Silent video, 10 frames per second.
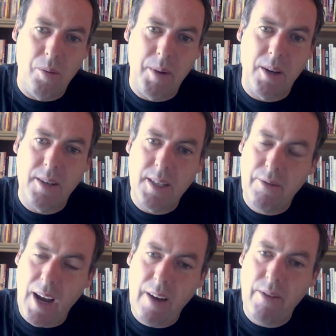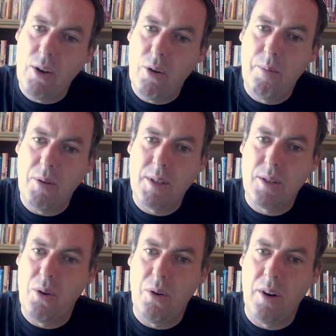because if you have a low BOLT
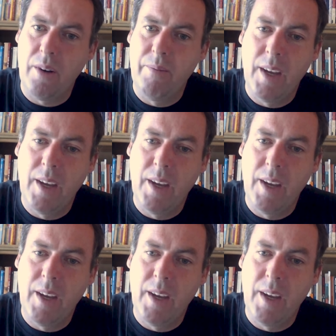score,